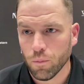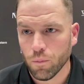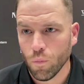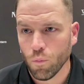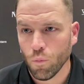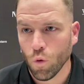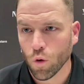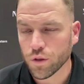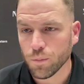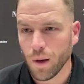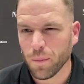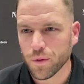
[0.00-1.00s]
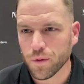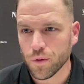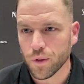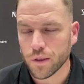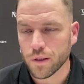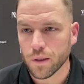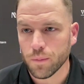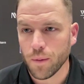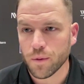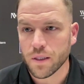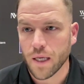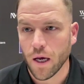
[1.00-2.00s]
More some opportunities to
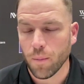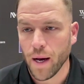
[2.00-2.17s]
maybe scale